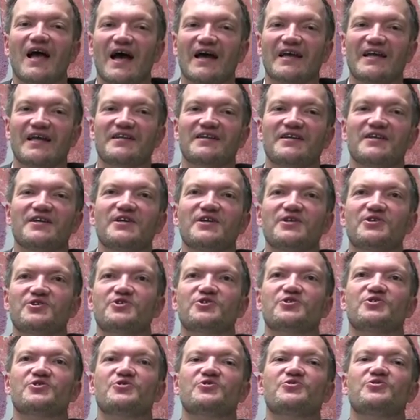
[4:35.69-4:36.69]
And at
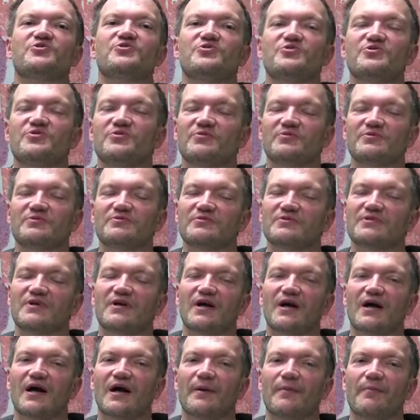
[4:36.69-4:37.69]
each new
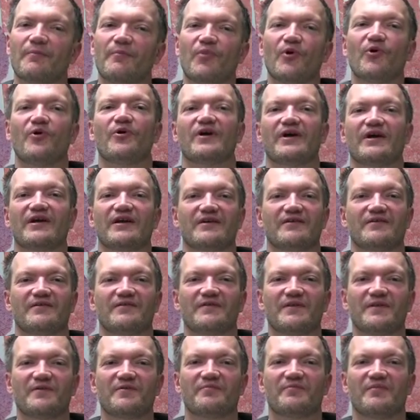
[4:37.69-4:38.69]
boy
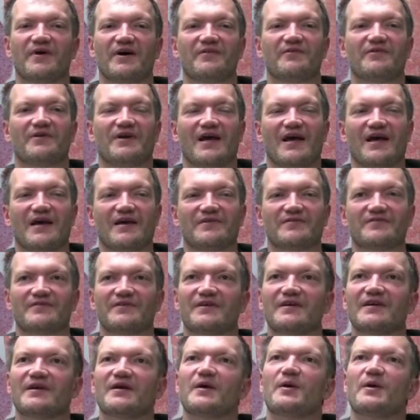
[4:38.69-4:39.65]
that the mother has,